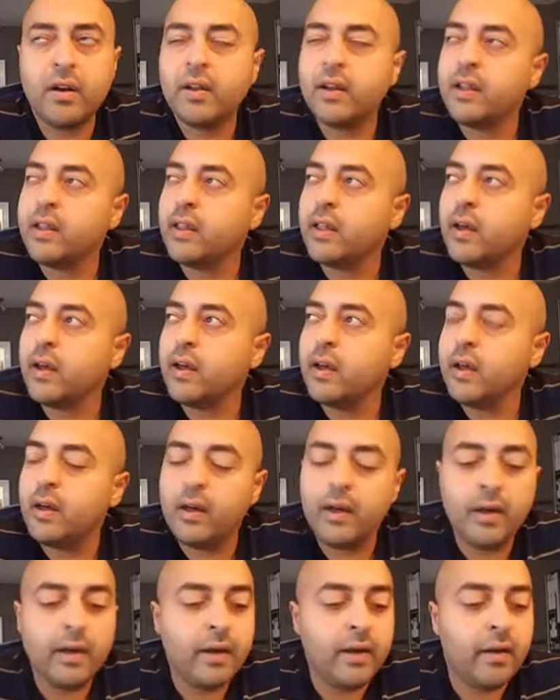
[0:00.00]
at an
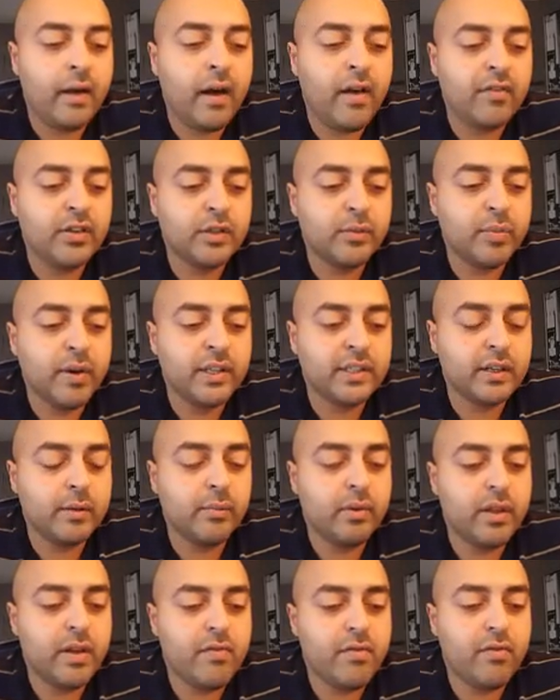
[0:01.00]
average price, I
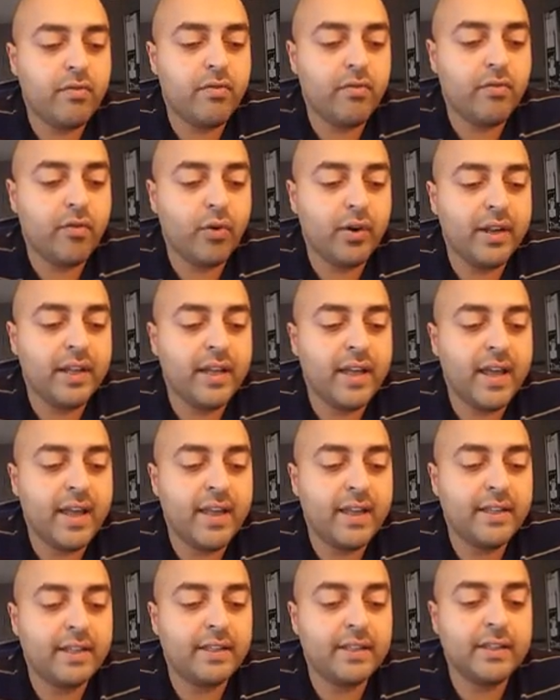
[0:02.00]
believe, of
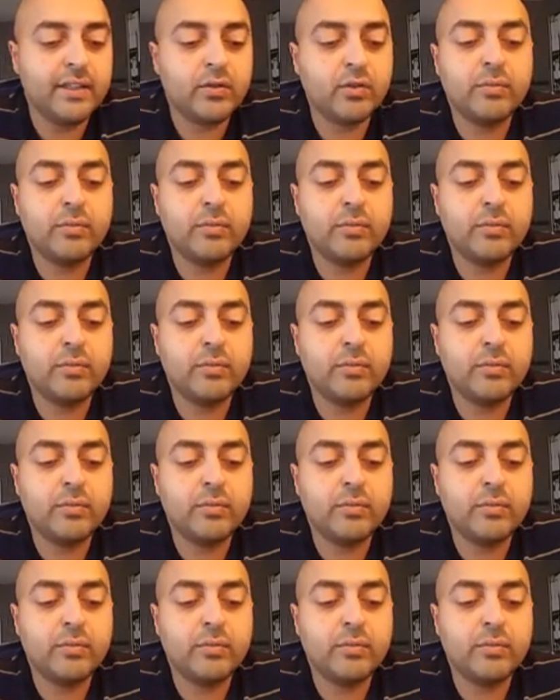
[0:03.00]
48. This